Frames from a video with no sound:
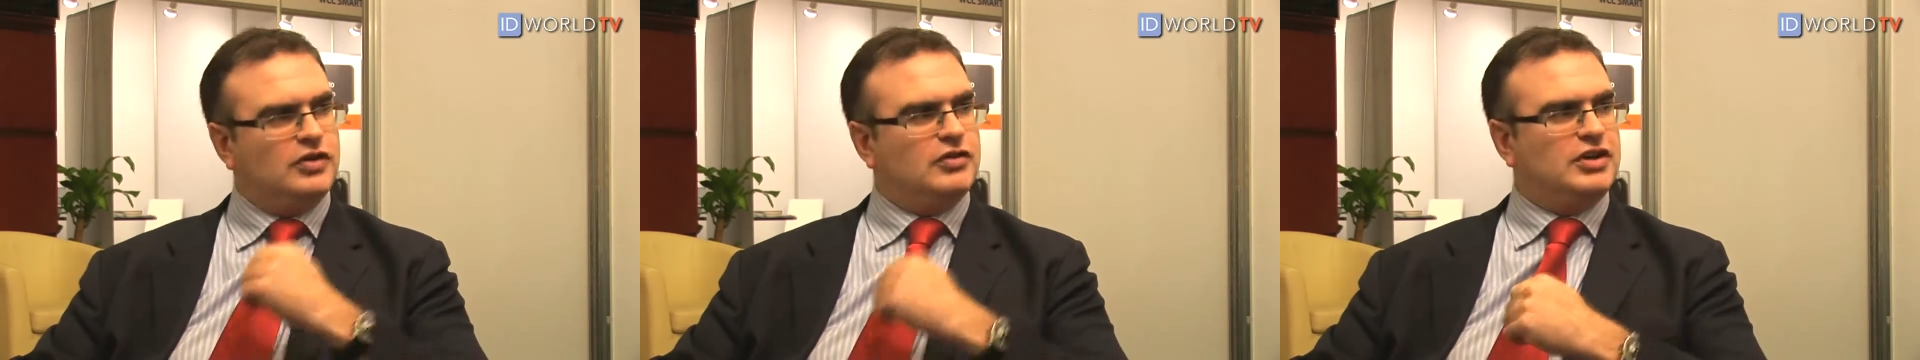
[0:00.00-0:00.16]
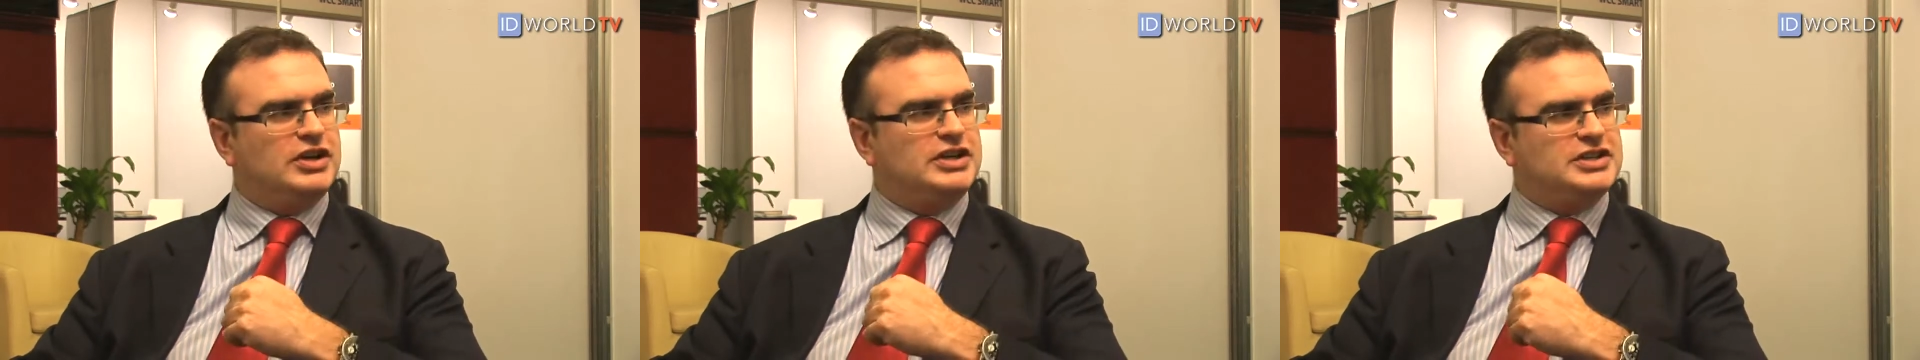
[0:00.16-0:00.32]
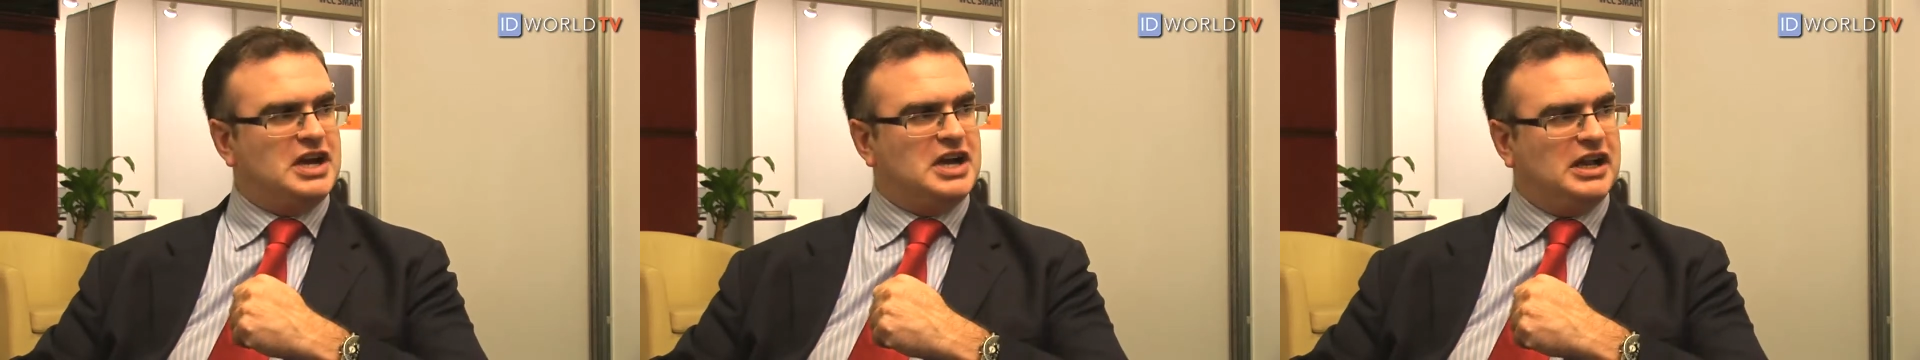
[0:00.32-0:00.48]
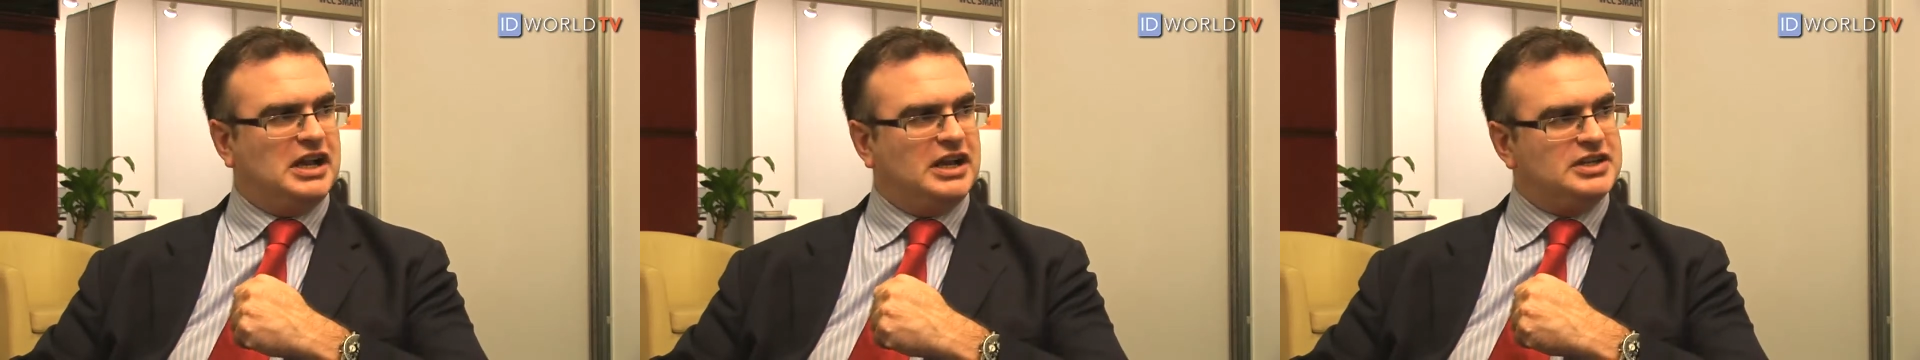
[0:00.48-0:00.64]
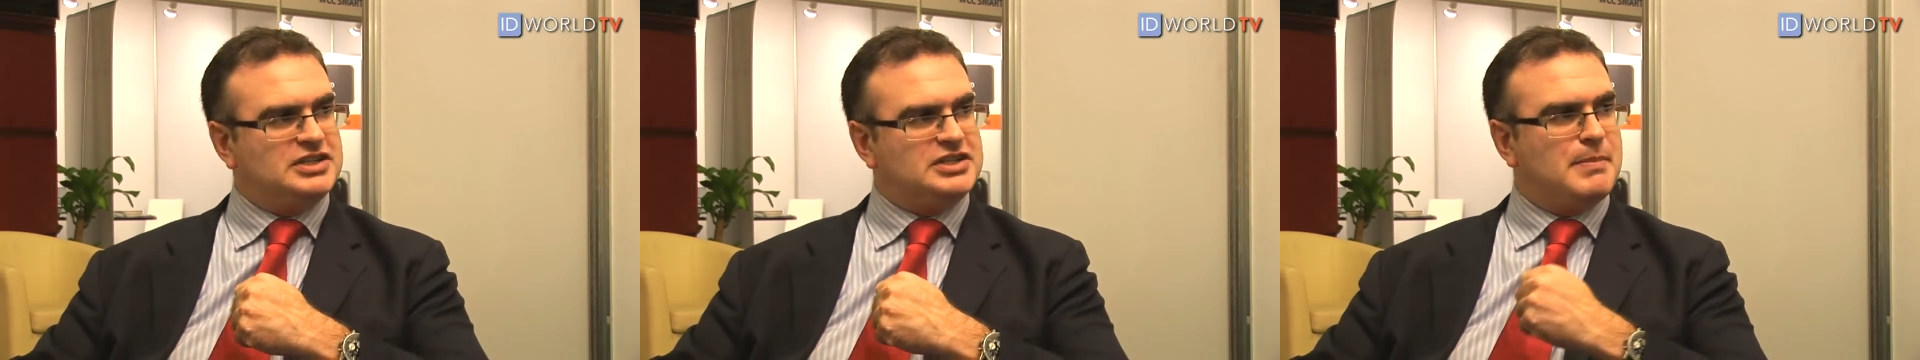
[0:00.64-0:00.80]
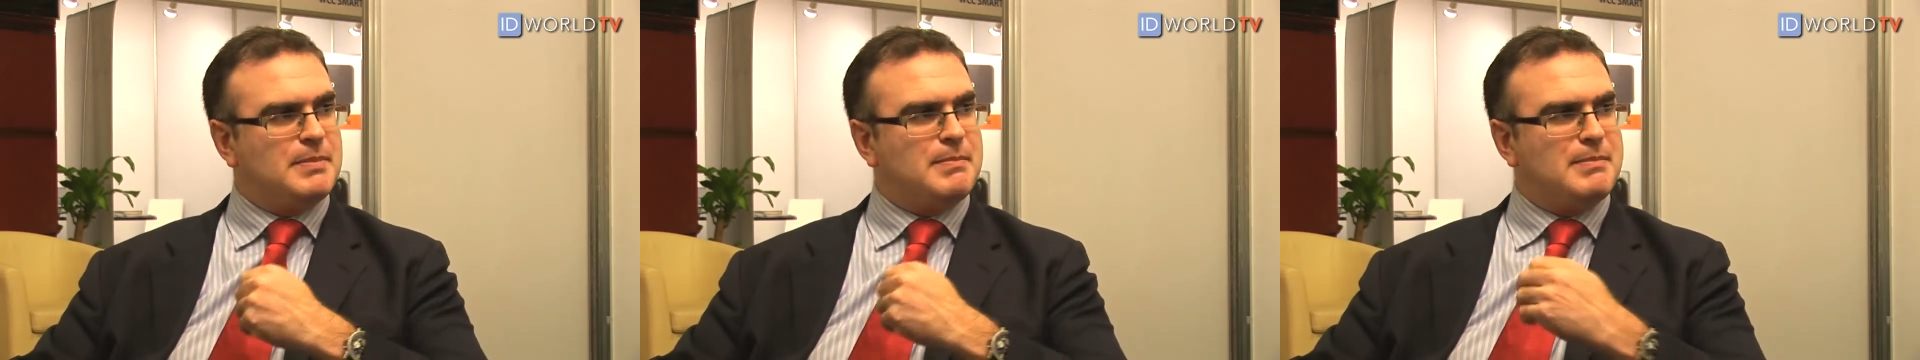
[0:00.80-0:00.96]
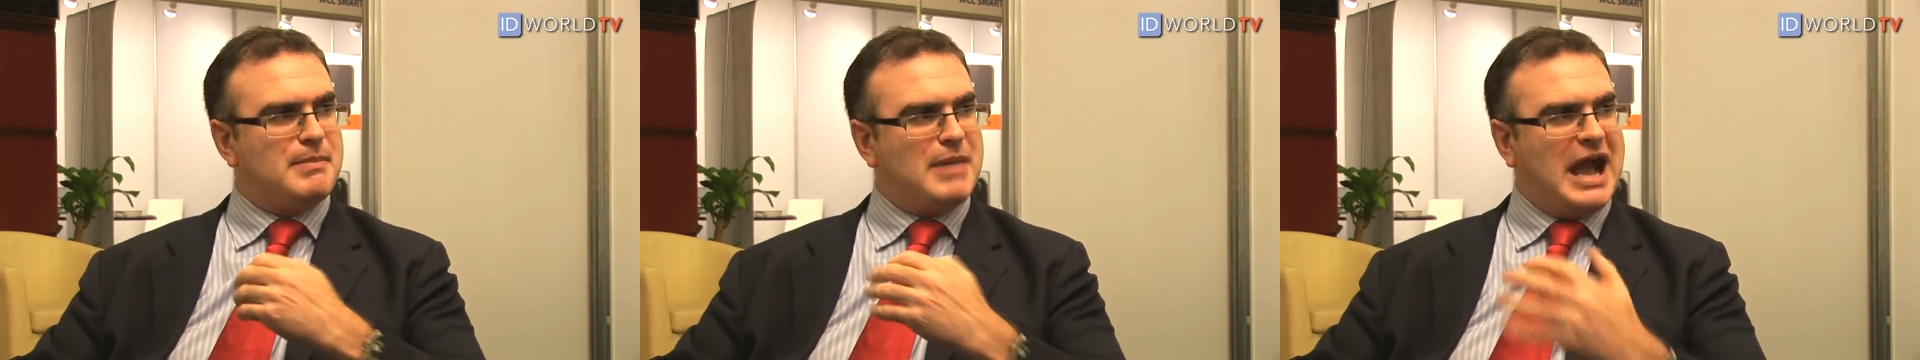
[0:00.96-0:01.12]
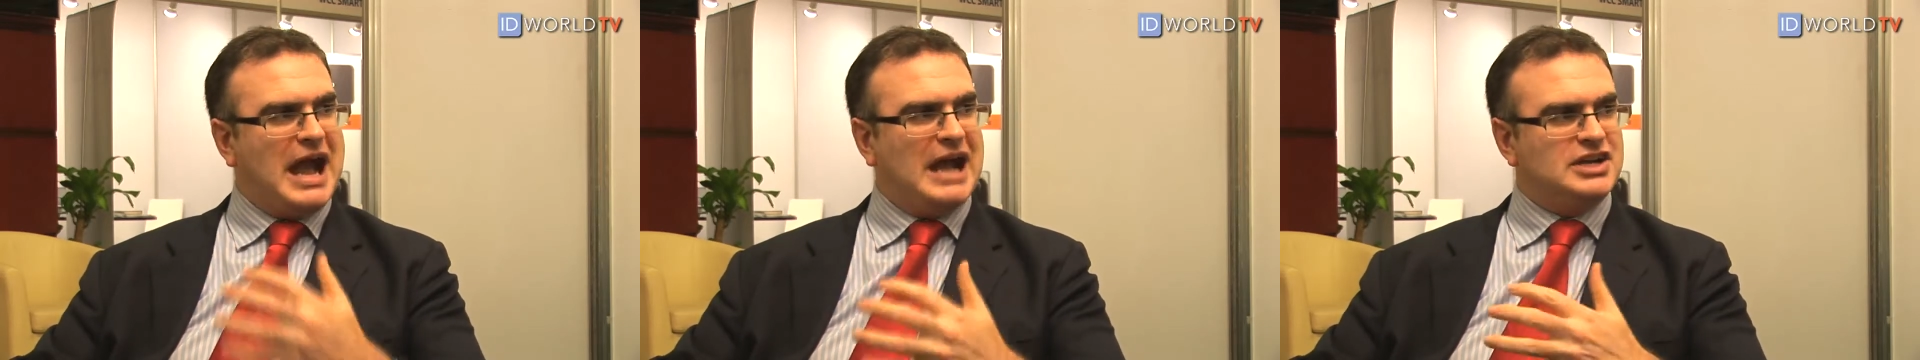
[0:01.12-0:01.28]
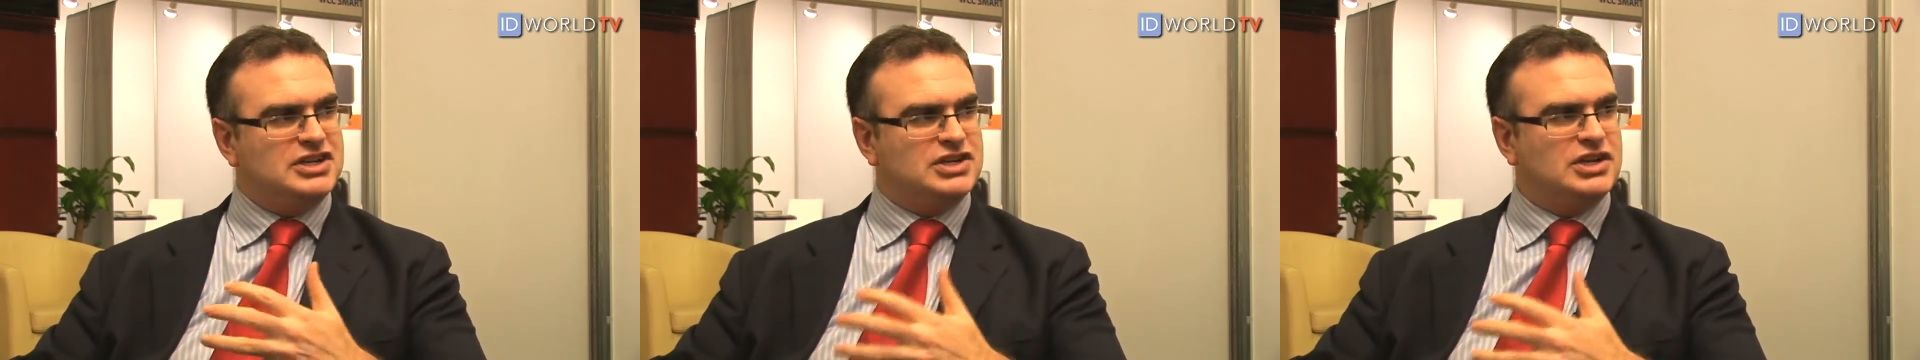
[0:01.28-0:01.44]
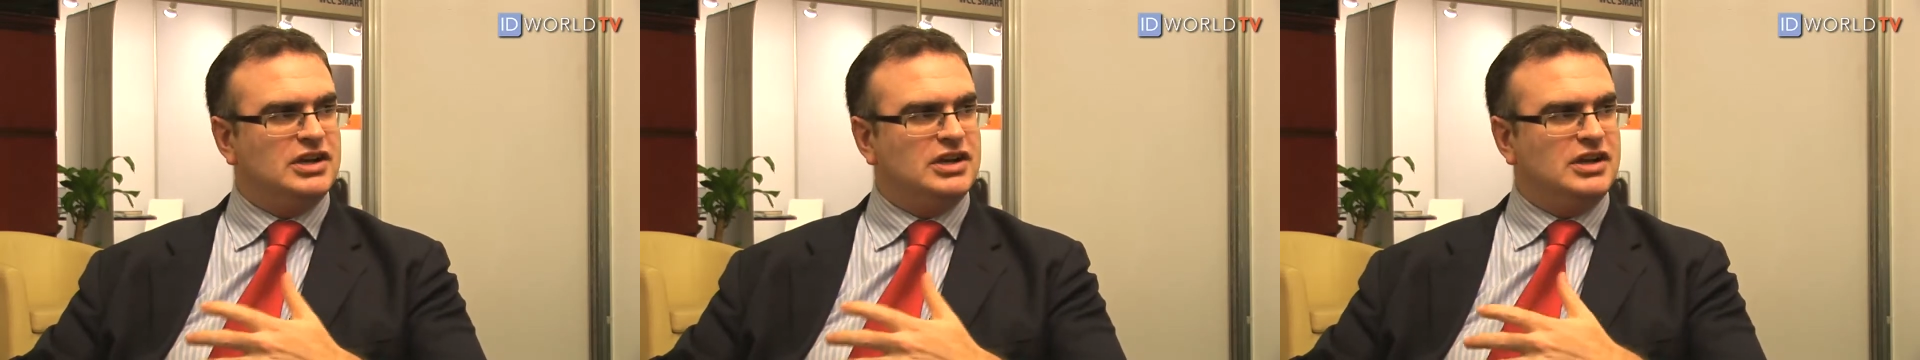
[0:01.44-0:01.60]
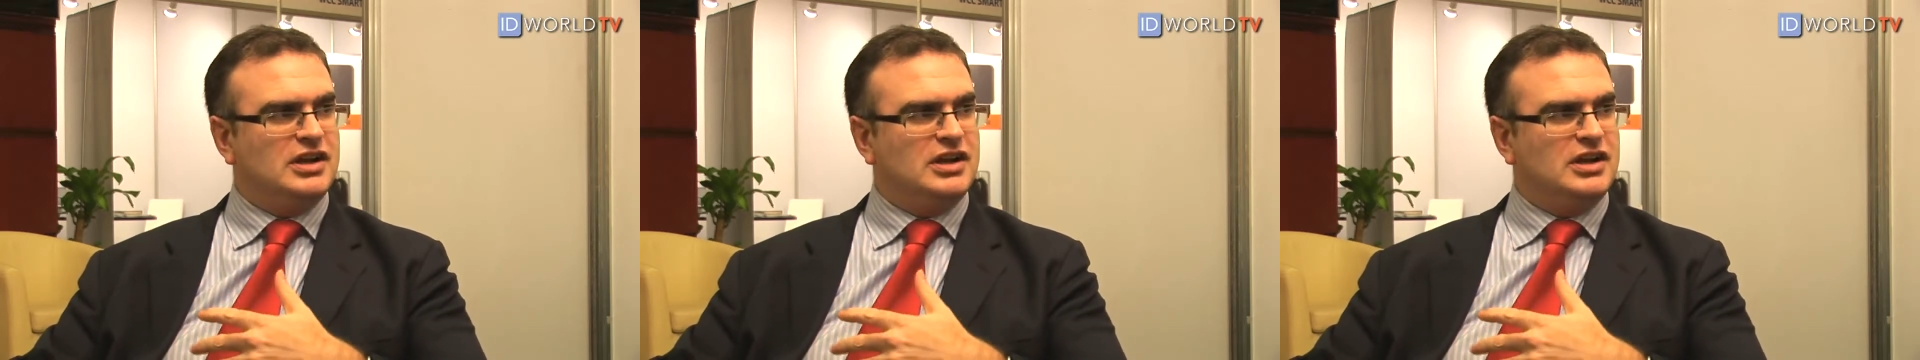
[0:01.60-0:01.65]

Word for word: retailer to match